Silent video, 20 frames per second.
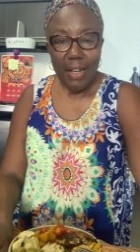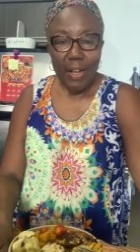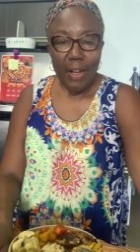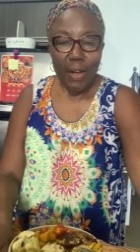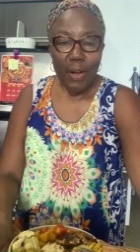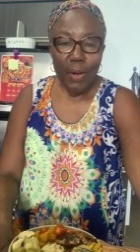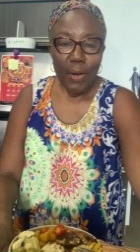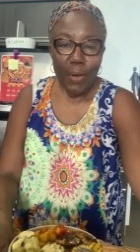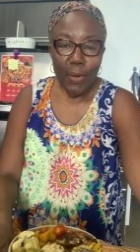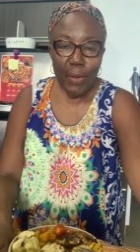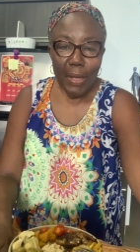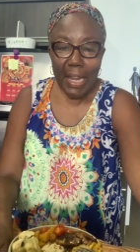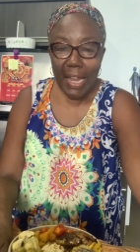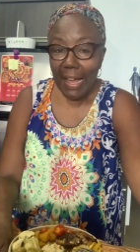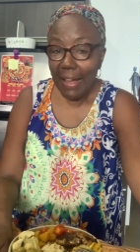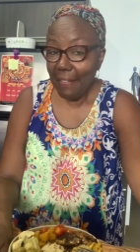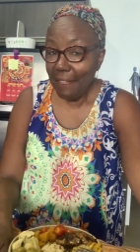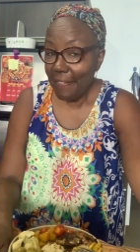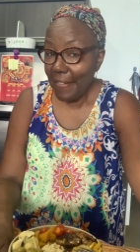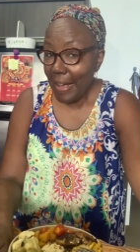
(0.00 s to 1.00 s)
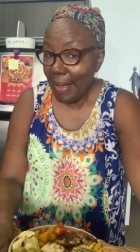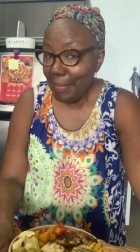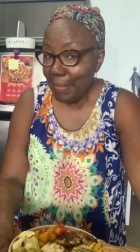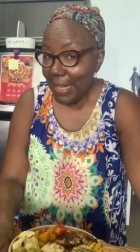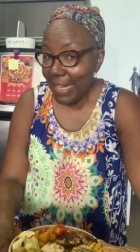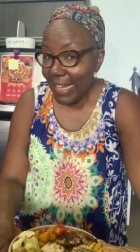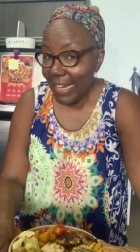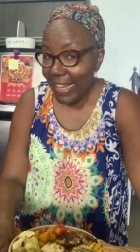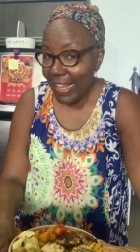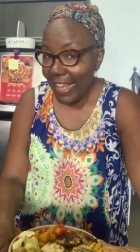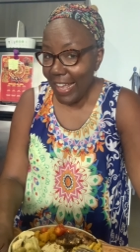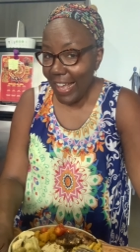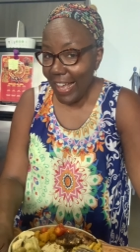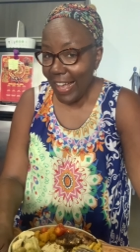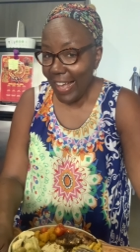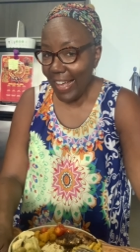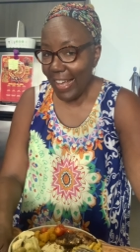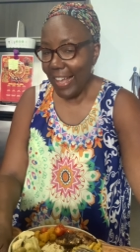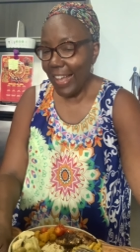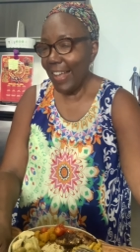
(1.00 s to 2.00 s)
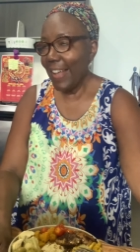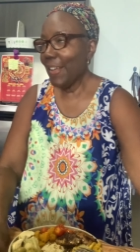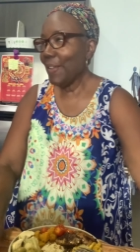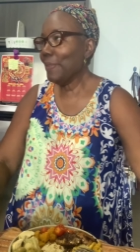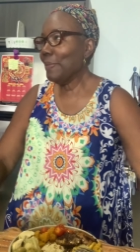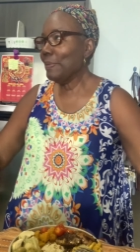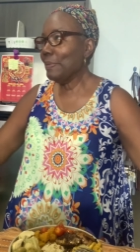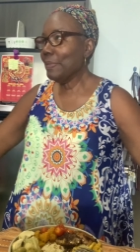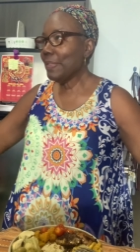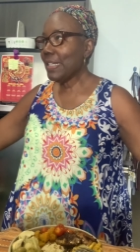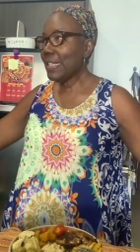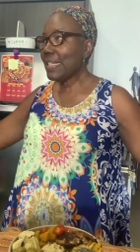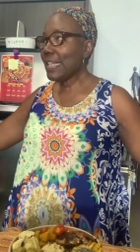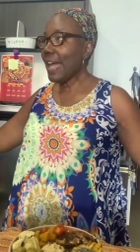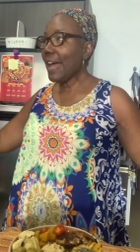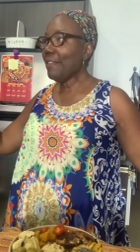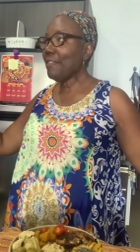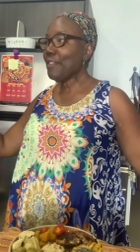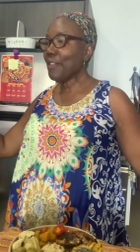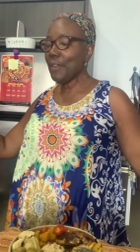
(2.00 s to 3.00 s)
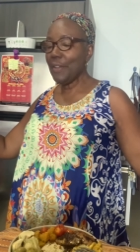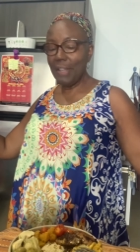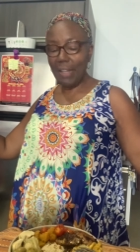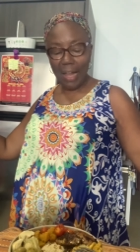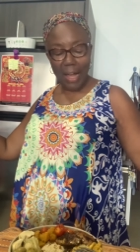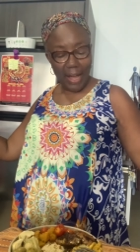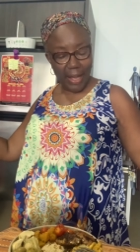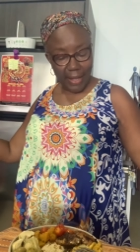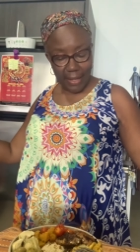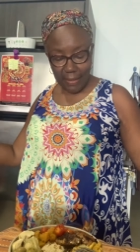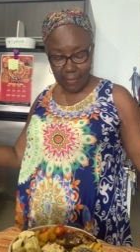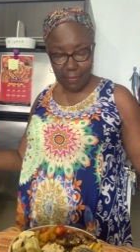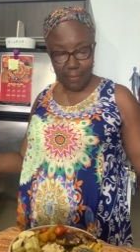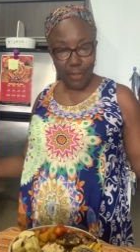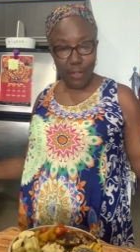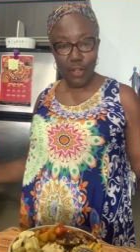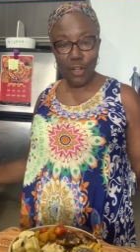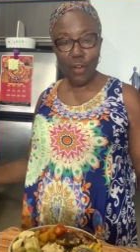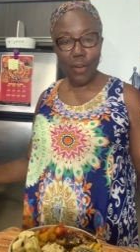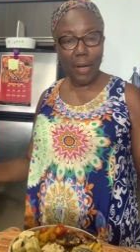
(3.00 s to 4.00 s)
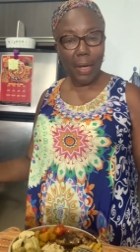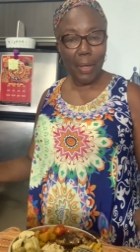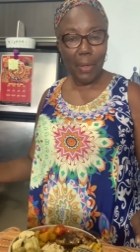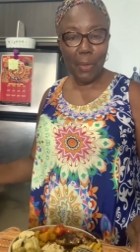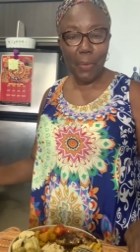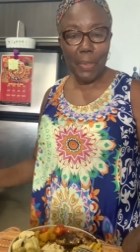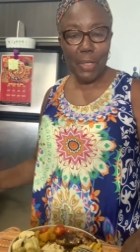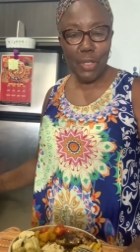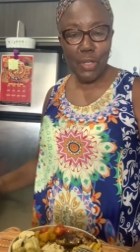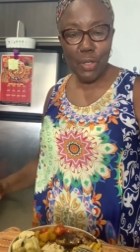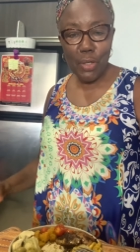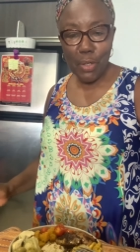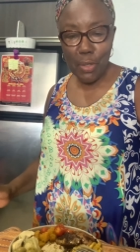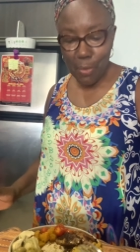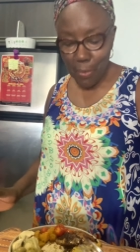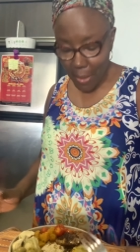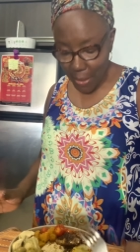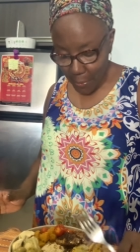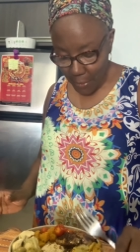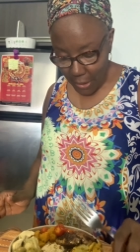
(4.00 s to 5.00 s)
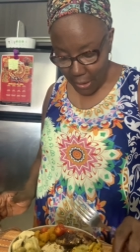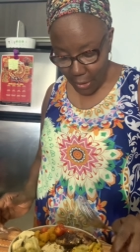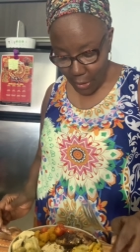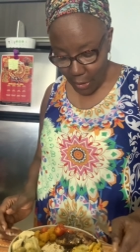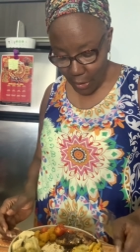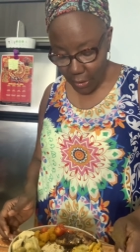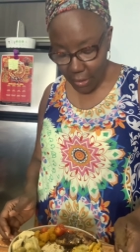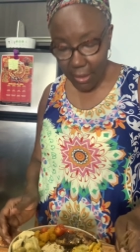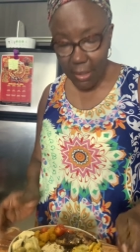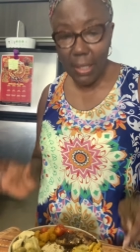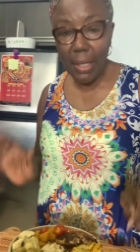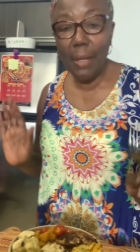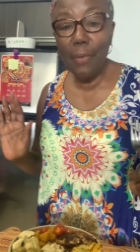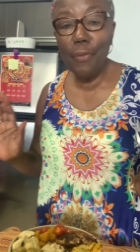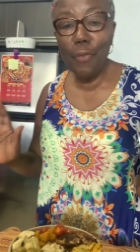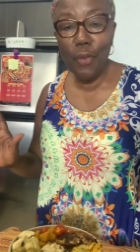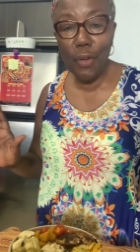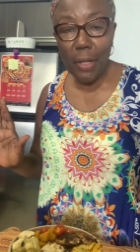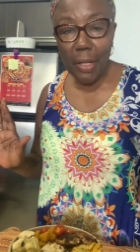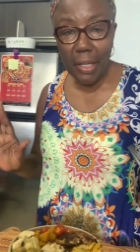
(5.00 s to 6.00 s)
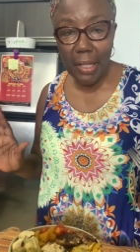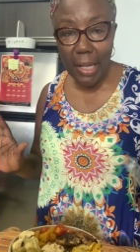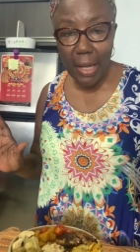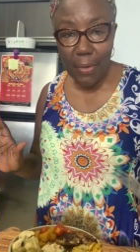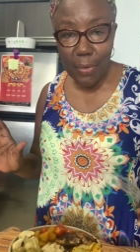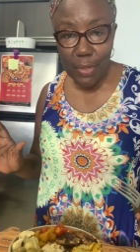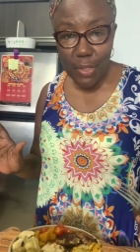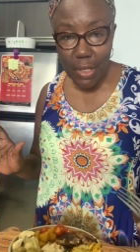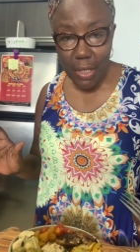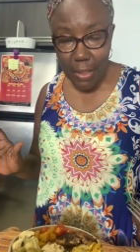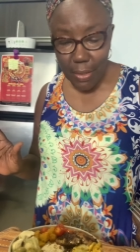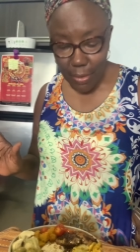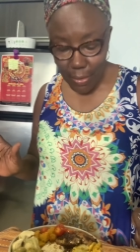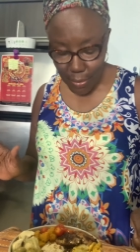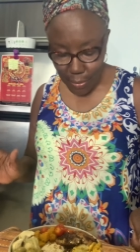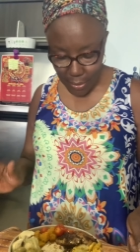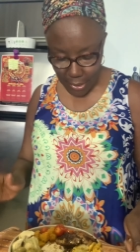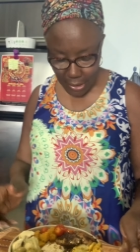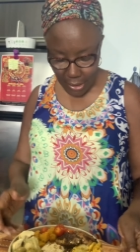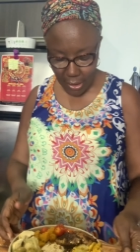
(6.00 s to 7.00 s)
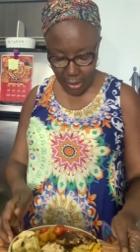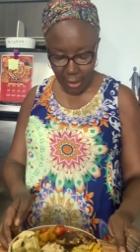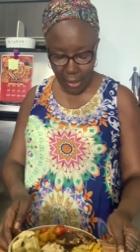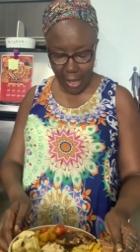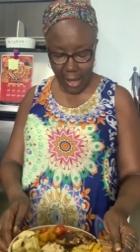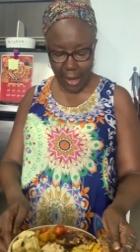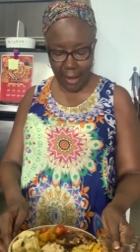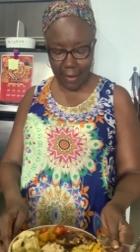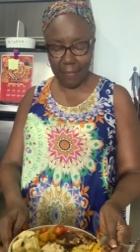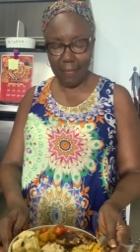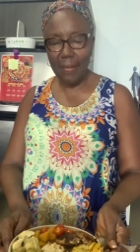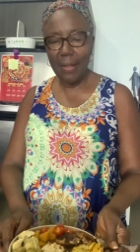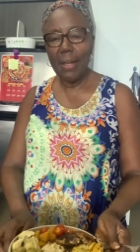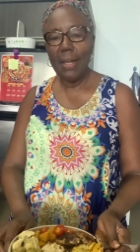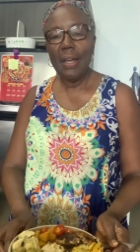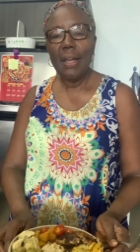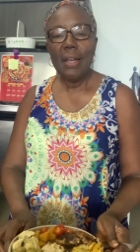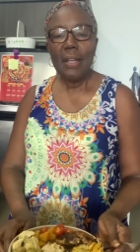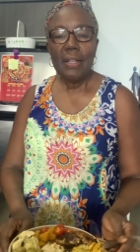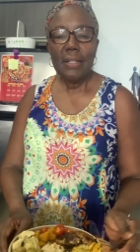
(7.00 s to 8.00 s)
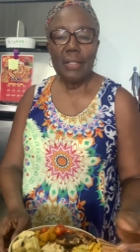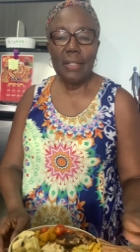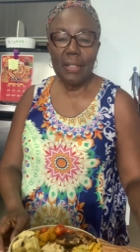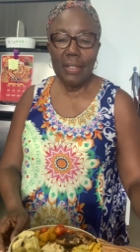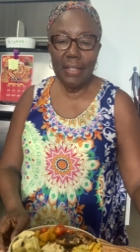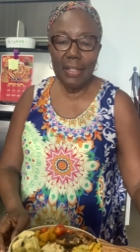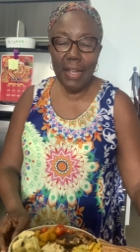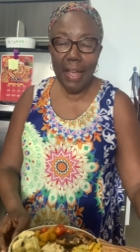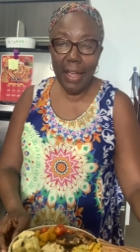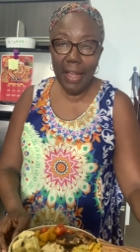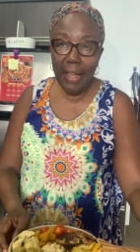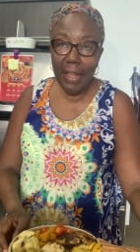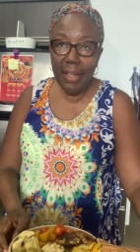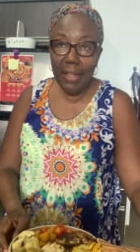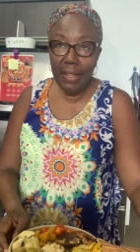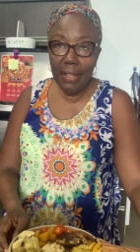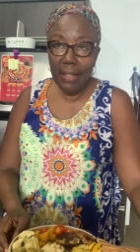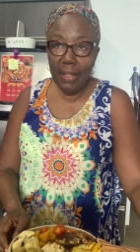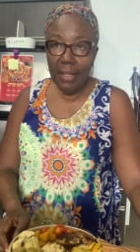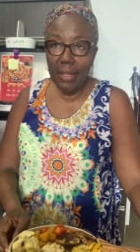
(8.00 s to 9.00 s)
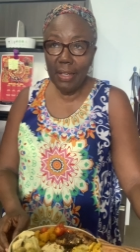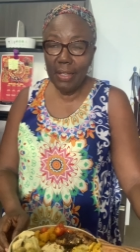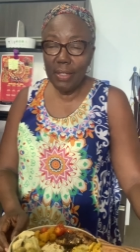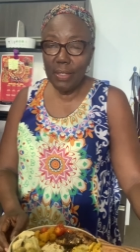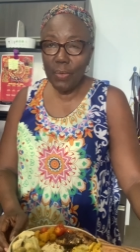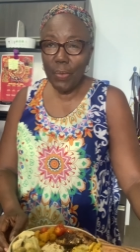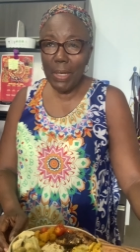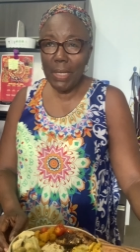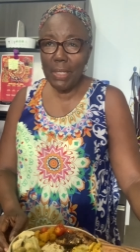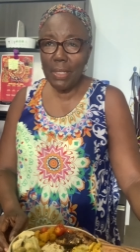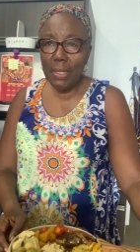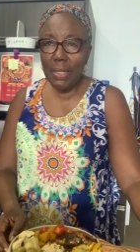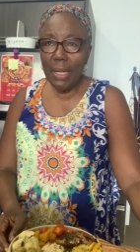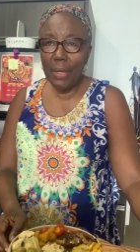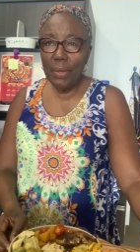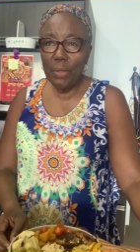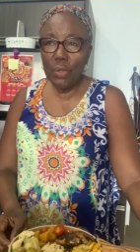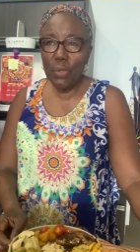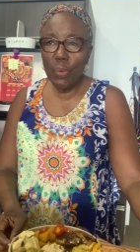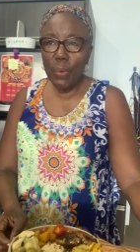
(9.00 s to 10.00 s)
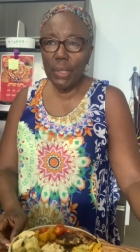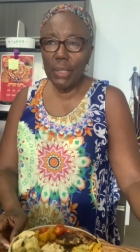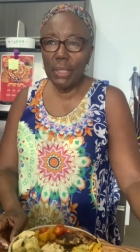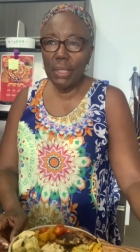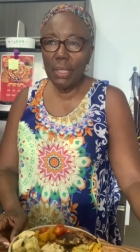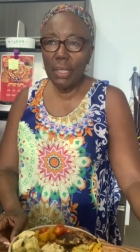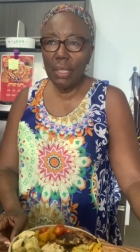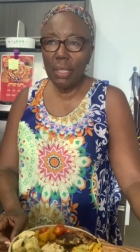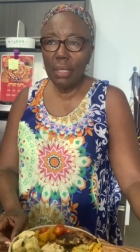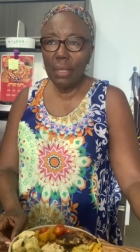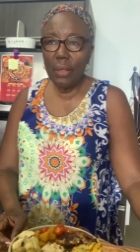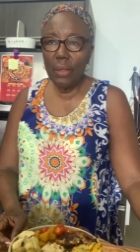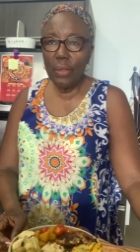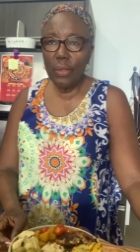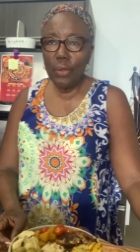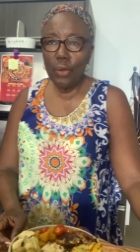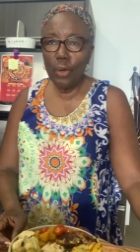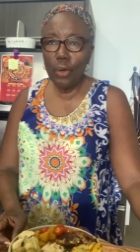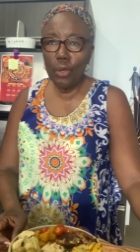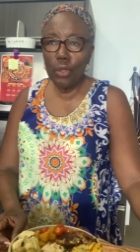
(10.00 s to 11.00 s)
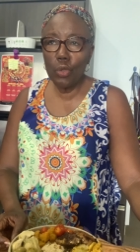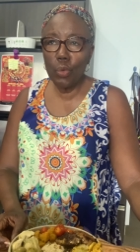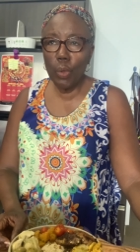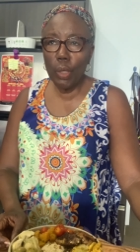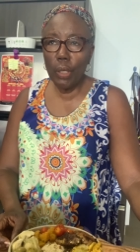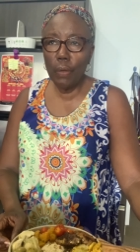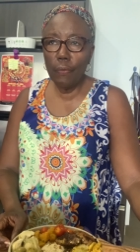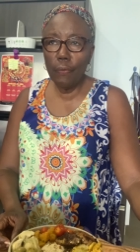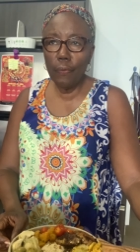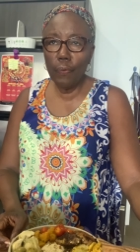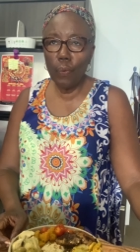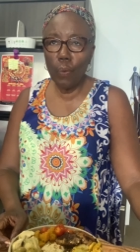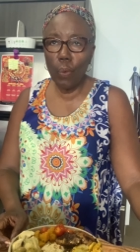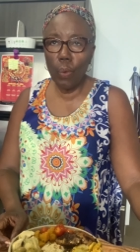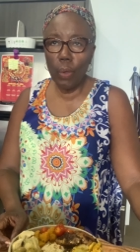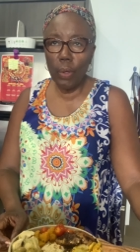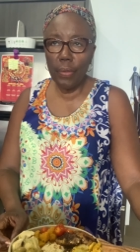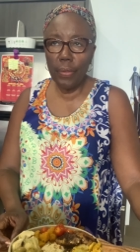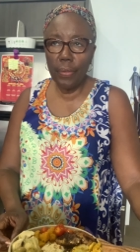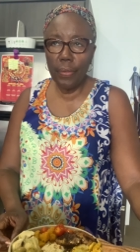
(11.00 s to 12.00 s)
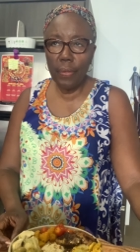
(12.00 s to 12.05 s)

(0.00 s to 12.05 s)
Hola familia! It's after the live. You know I always show you what we cook if you didn't get a chance to see the live. Today is, what's today, the 23rd or 24th?